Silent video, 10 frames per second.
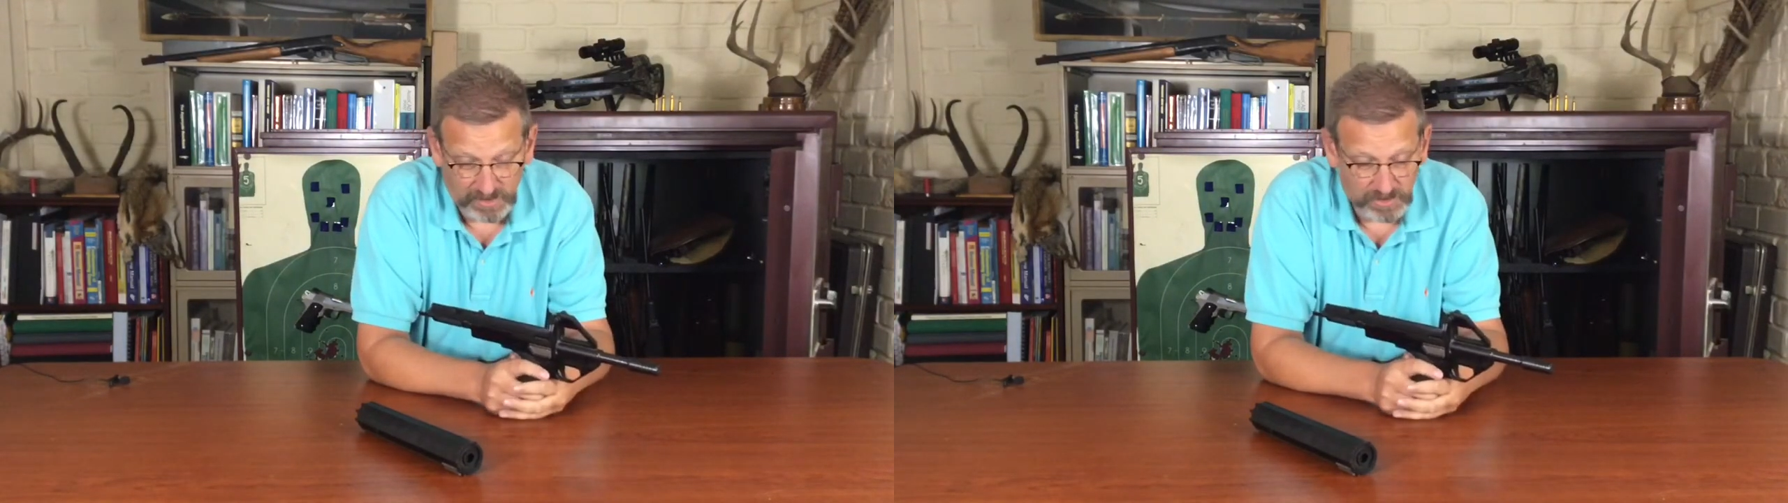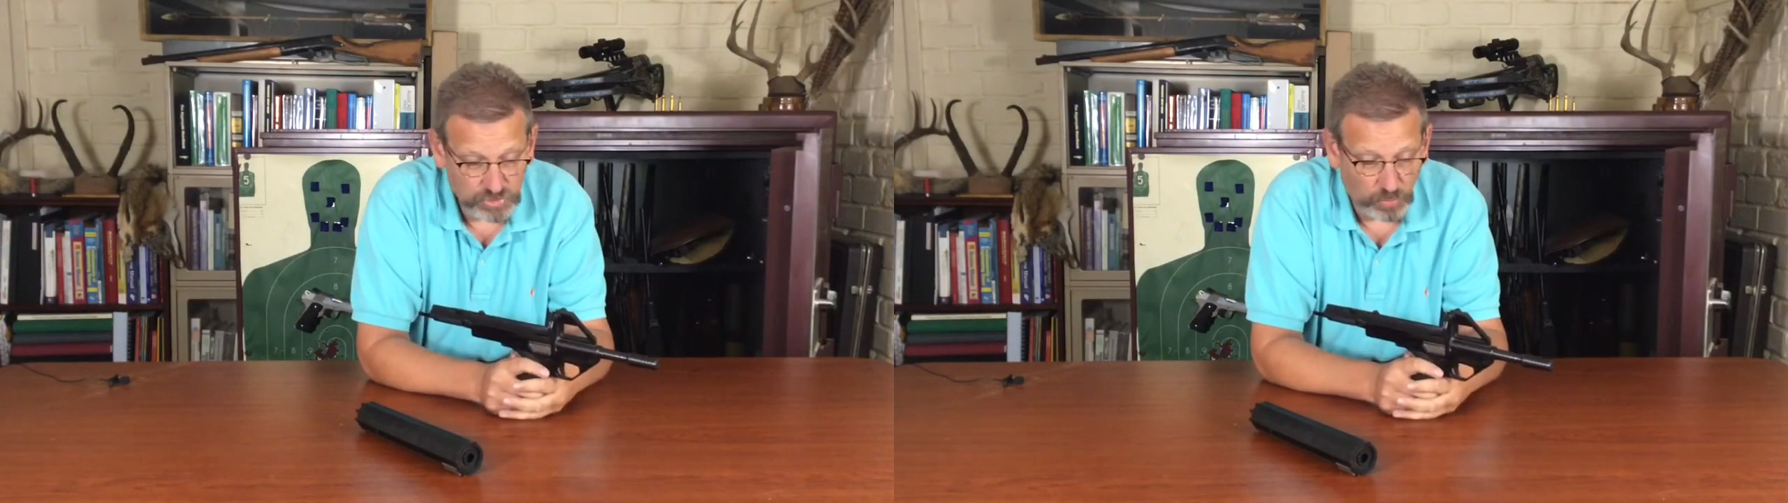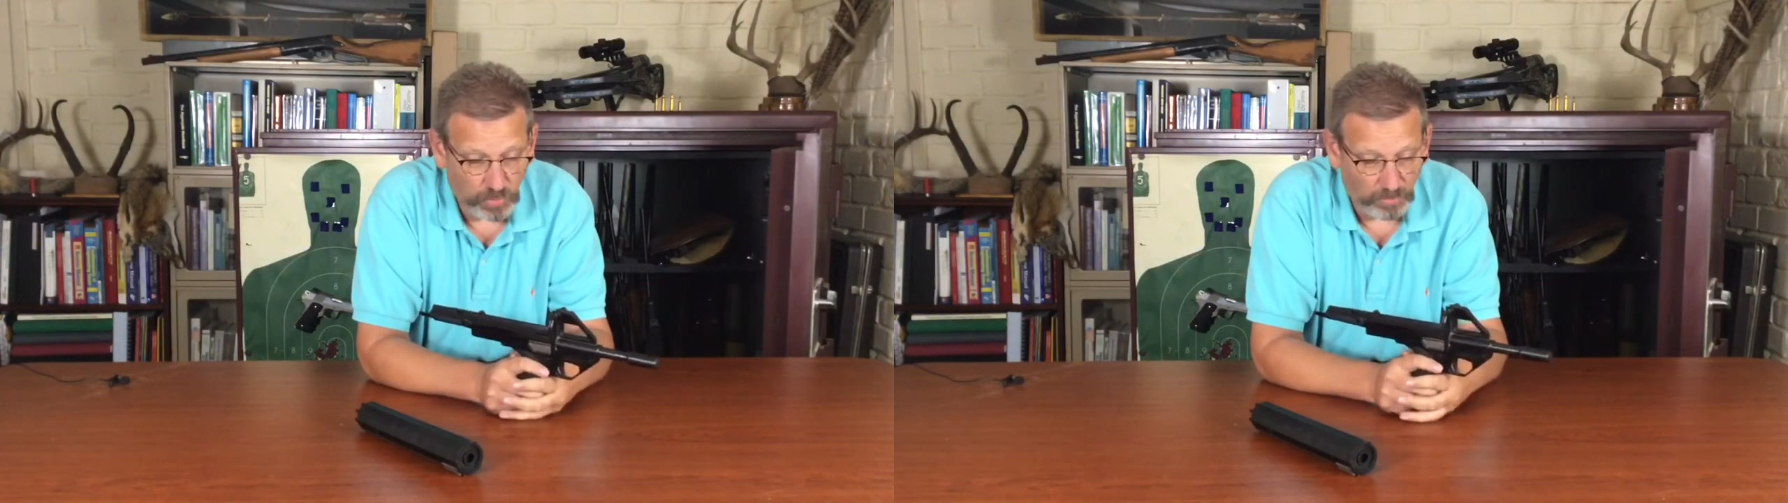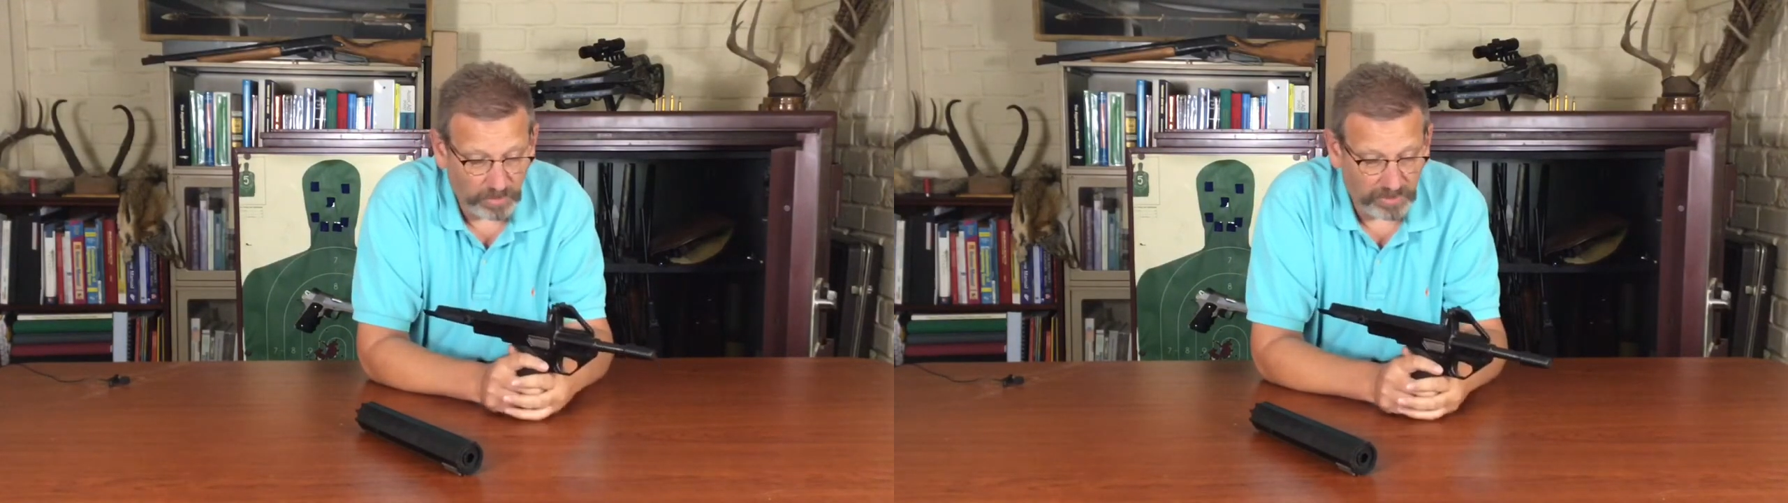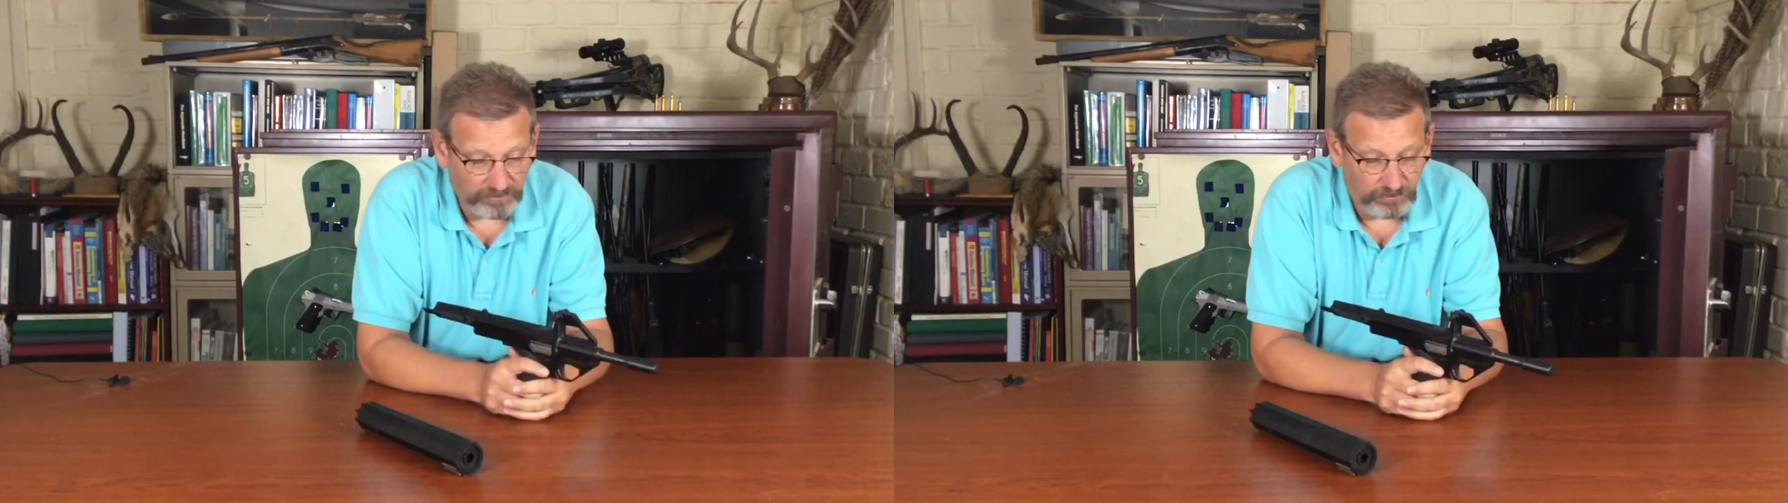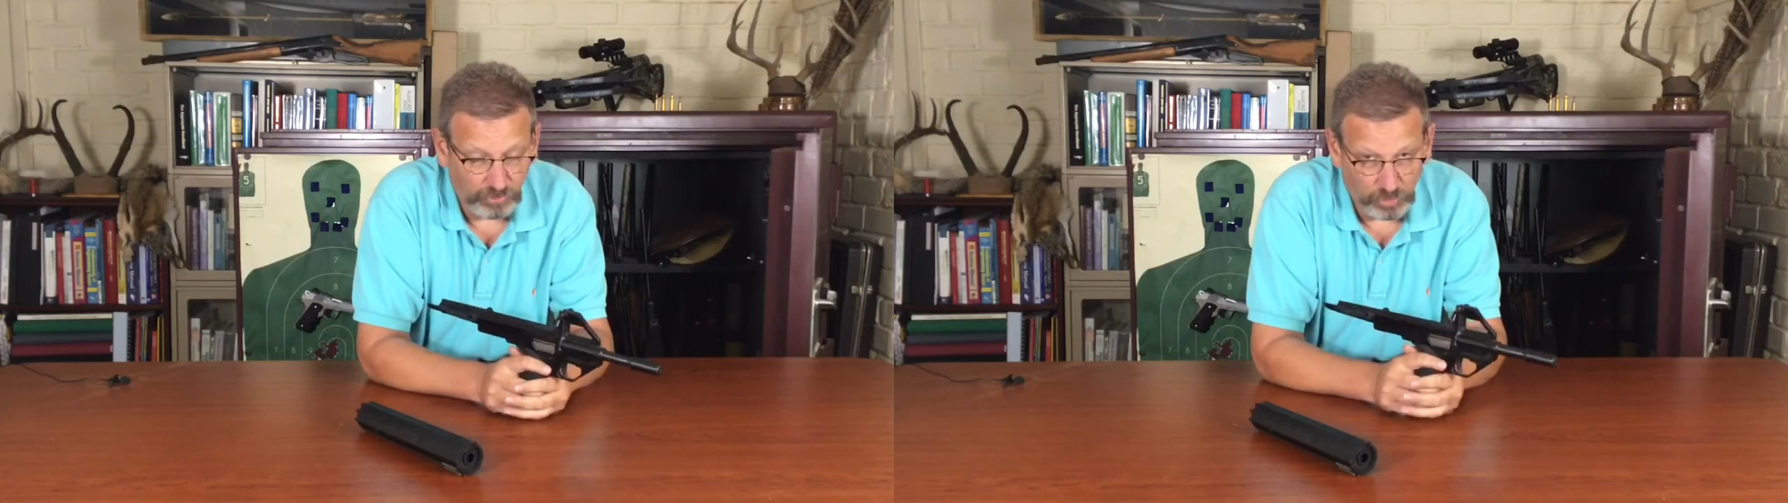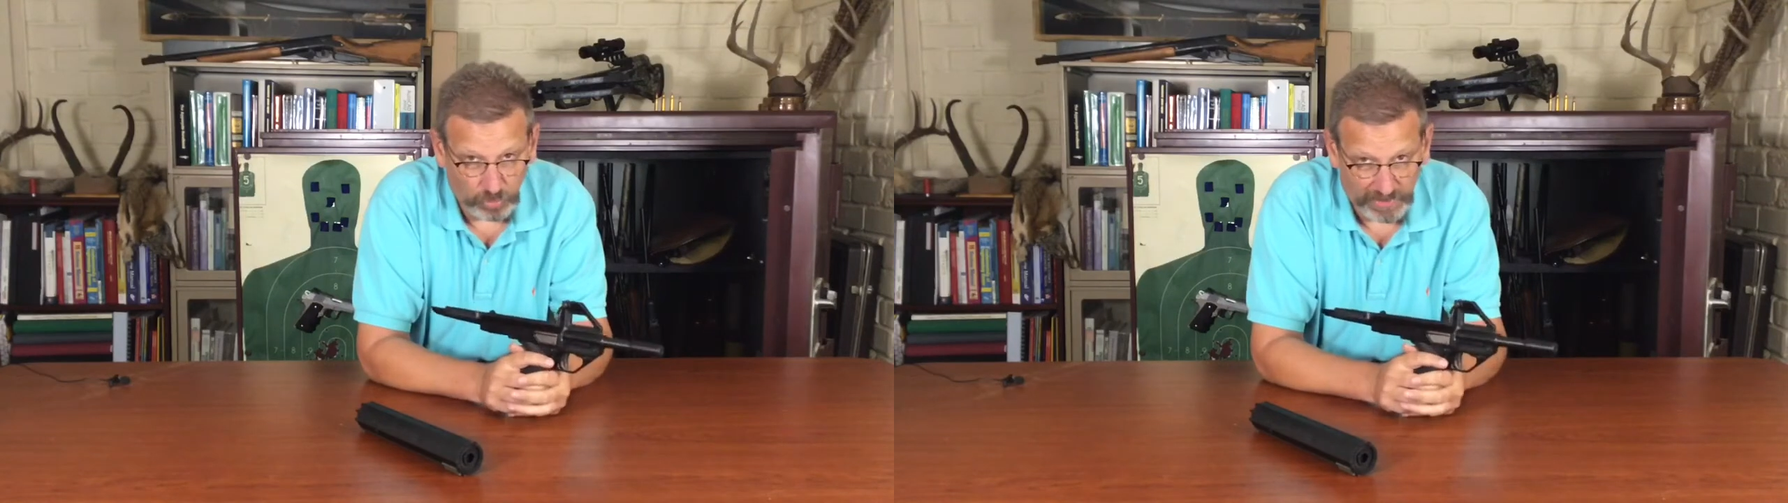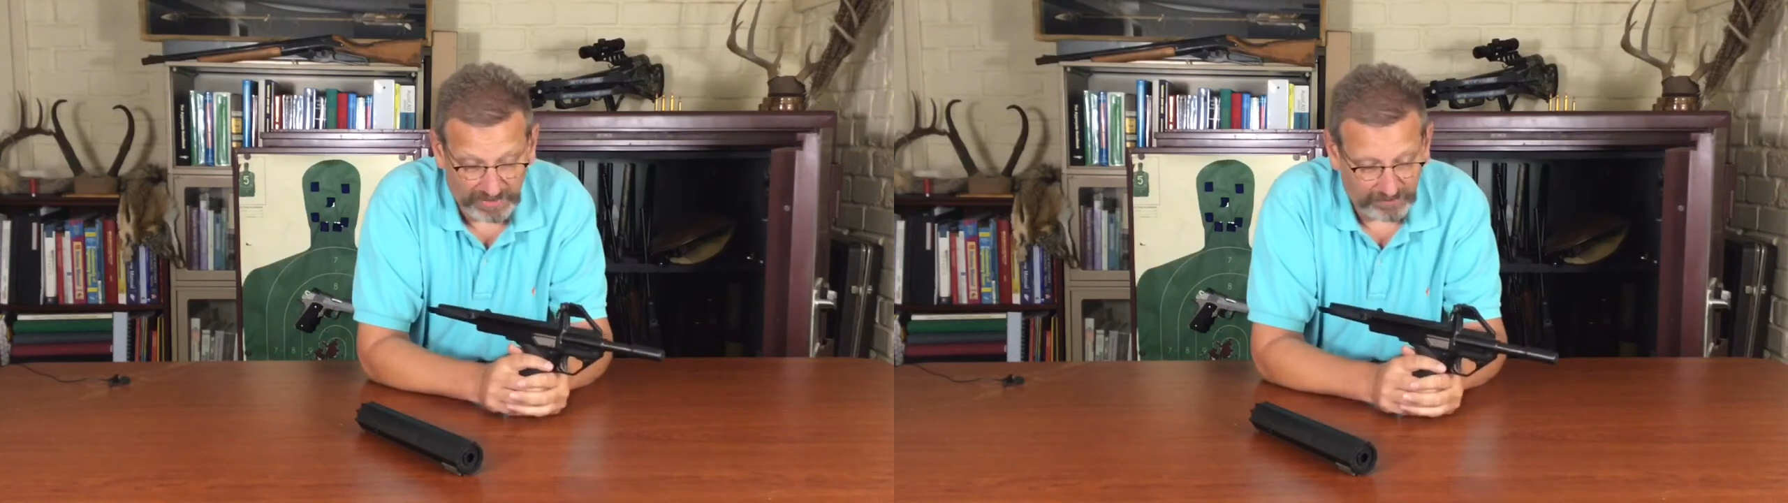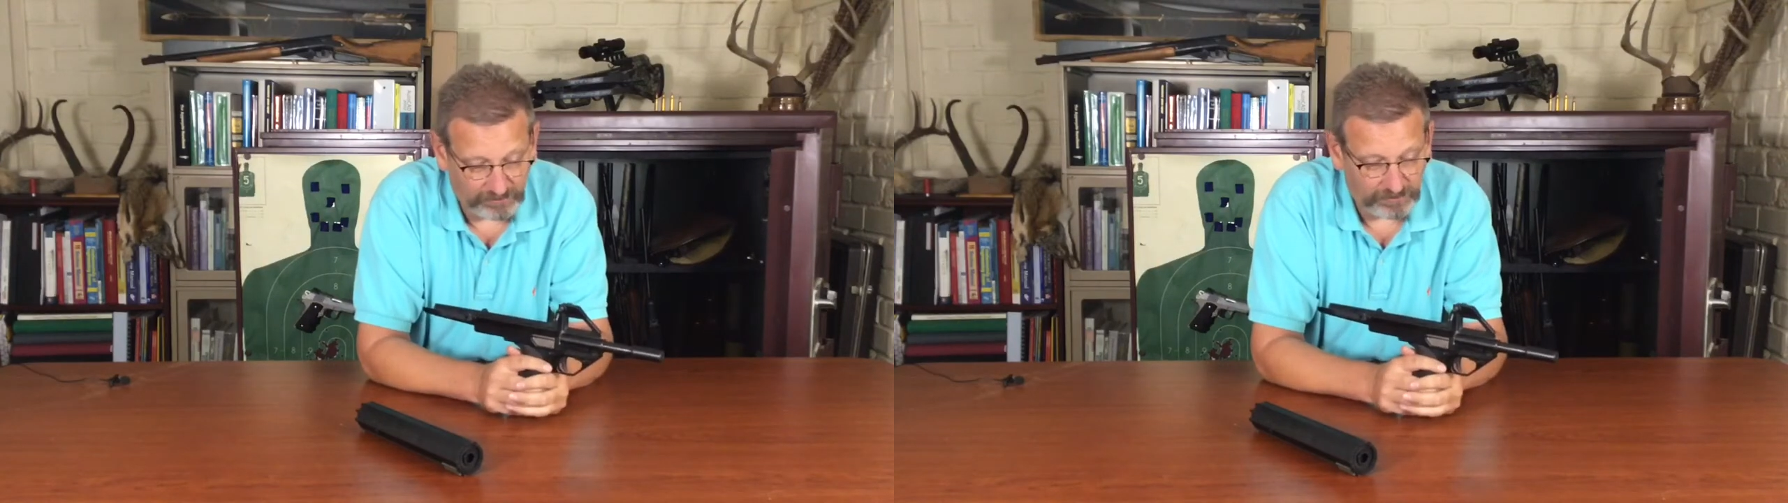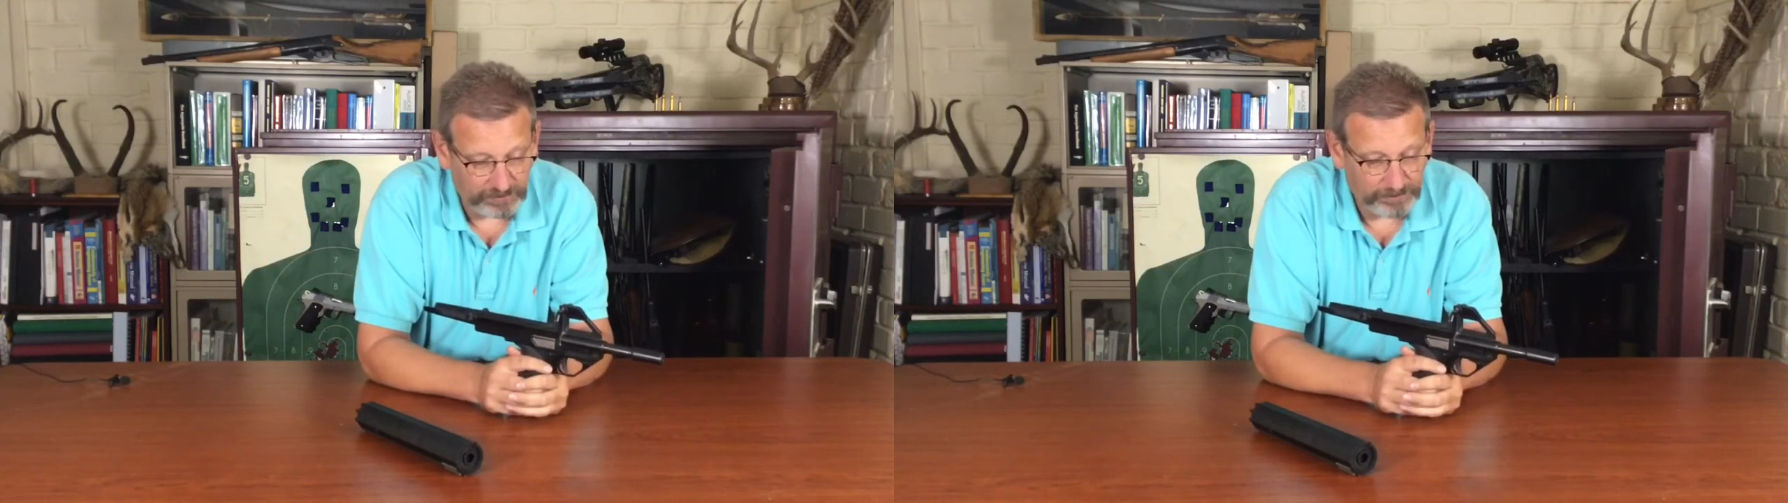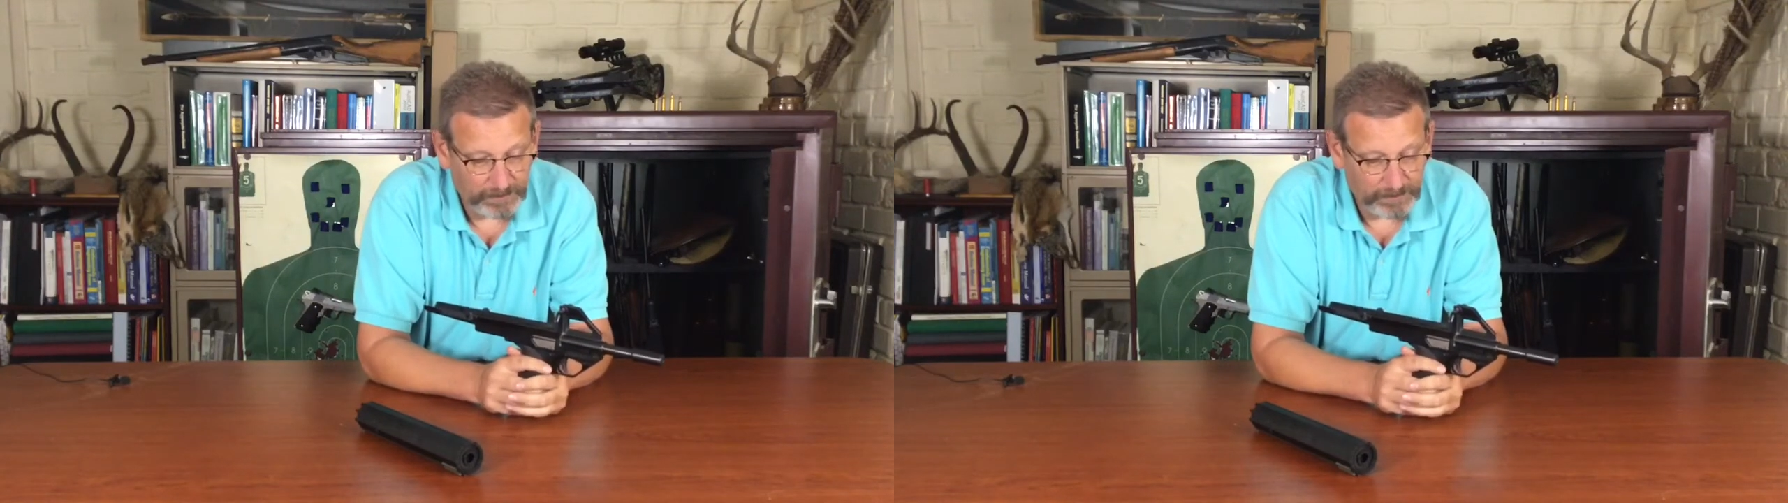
So what we're going to do is